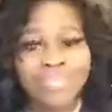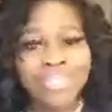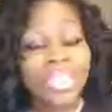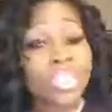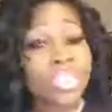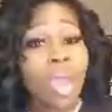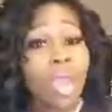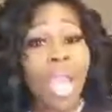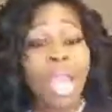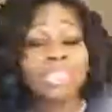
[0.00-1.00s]
So,
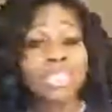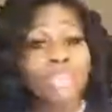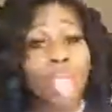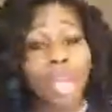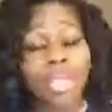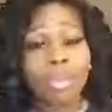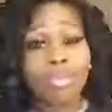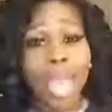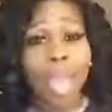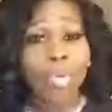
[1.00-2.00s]
I'm just talking
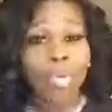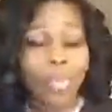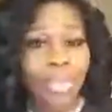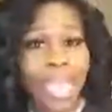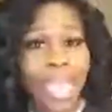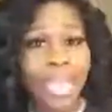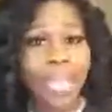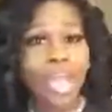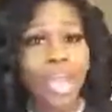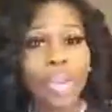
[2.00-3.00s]
about what we had
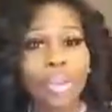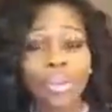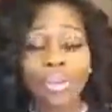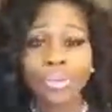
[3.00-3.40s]
learned